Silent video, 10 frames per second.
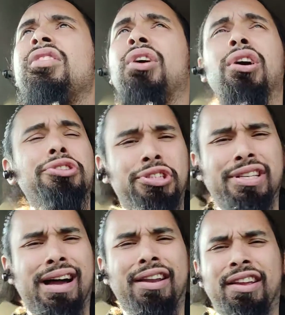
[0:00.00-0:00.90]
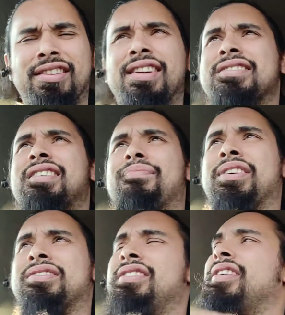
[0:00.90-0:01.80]
Gosh darn it, there's
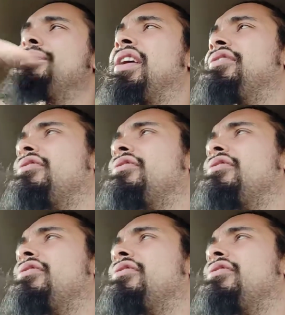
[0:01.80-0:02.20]
something stuck in my